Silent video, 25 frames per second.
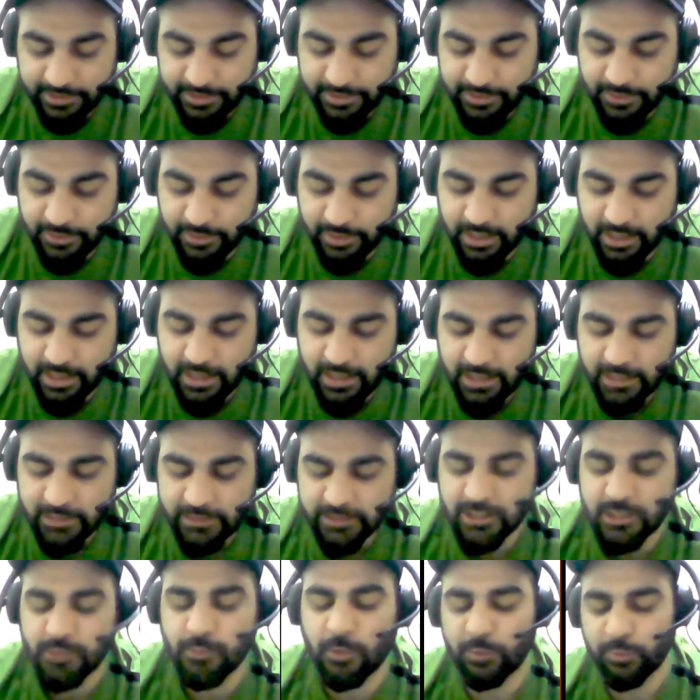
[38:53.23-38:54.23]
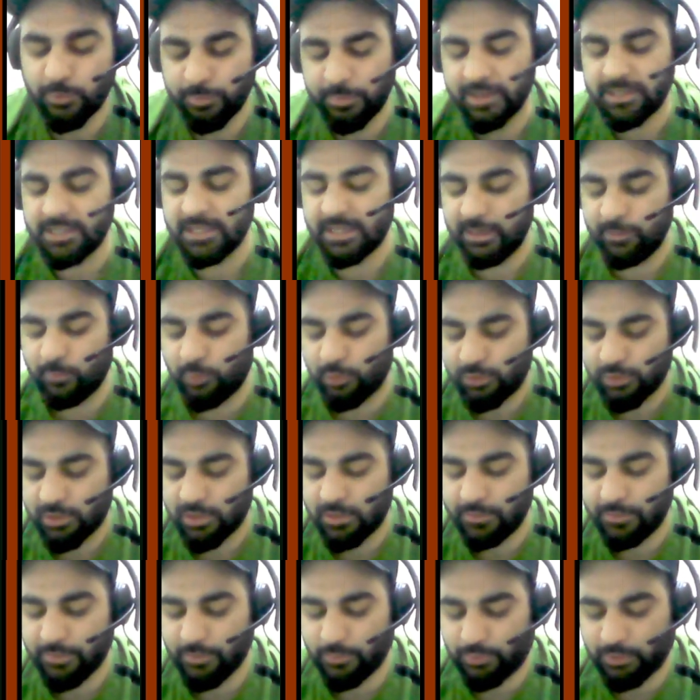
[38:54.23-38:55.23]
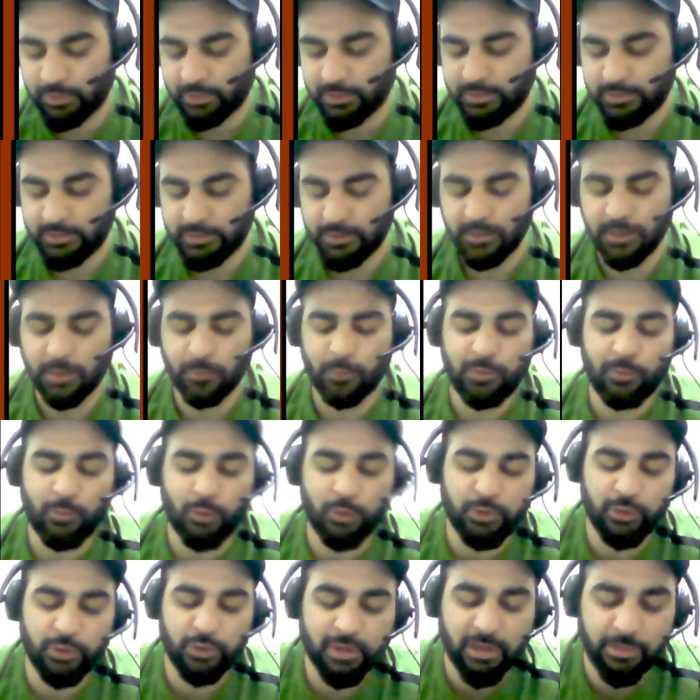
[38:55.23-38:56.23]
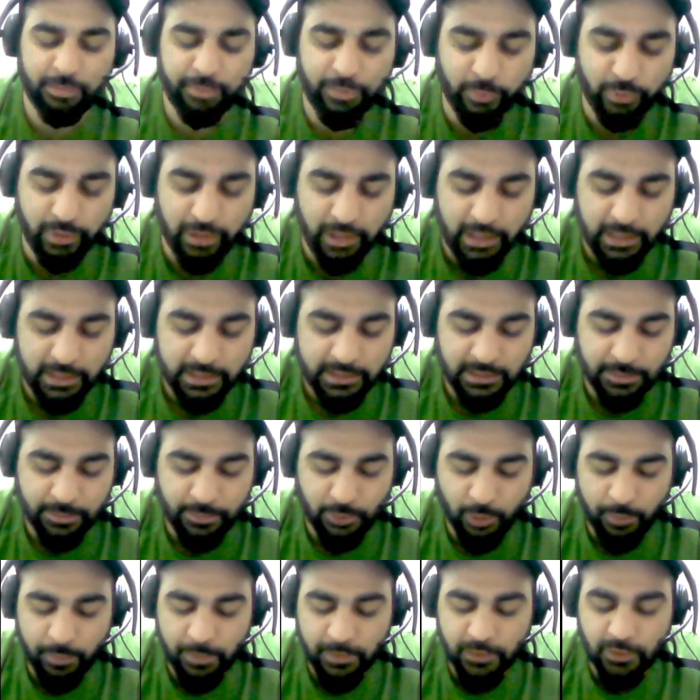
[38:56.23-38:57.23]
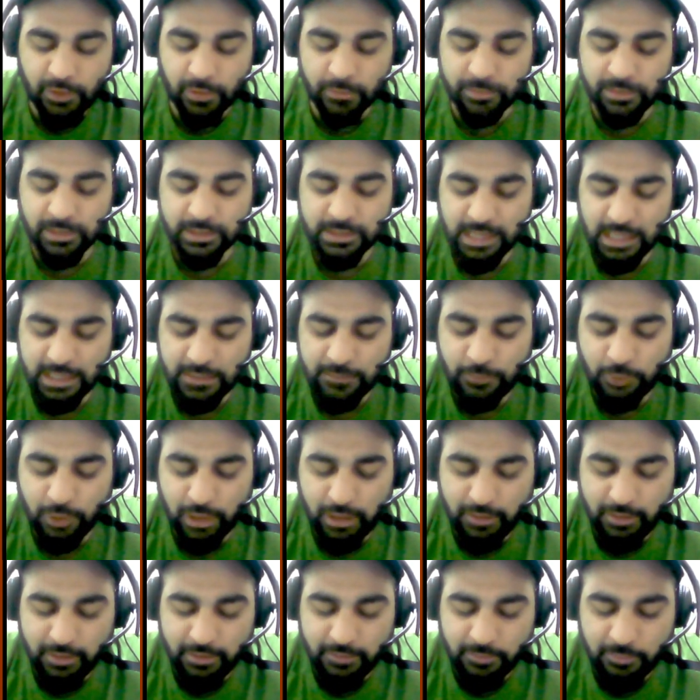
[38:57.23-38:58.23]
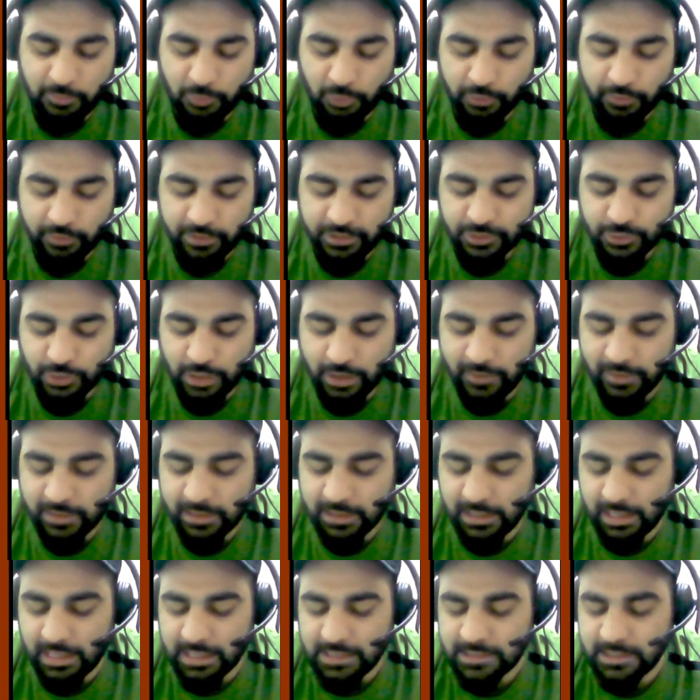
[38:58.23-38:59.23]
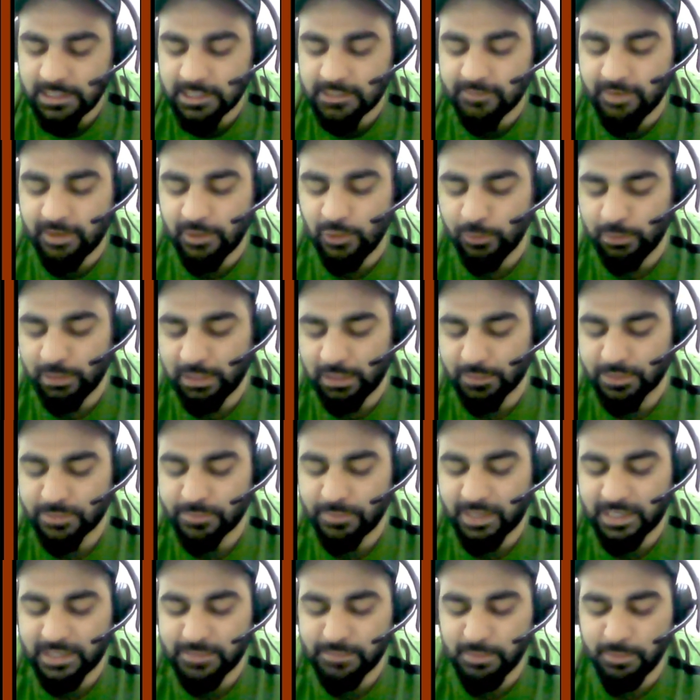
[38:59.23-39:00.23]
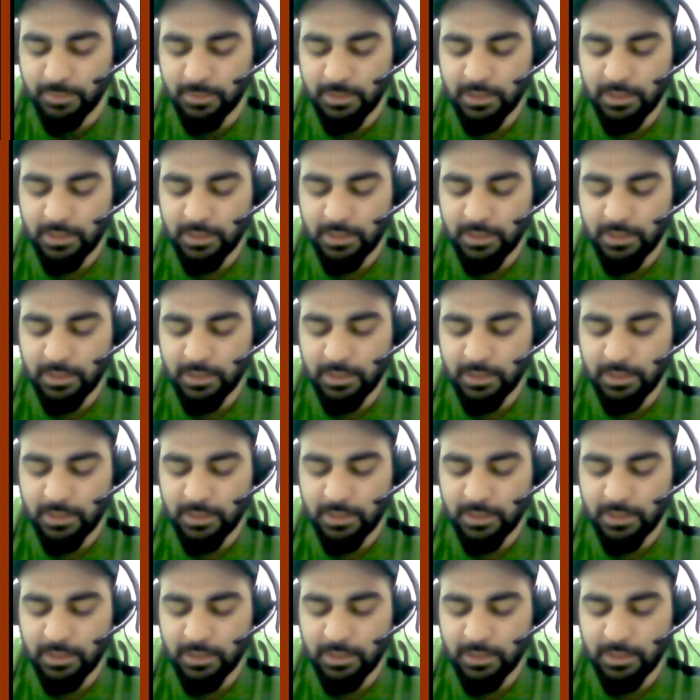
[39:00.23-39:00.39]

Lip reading: Okay, this is what we basically want to compute. Okay, we wanted to compute the probability of this, and for whichsoever class this value becomes maximum,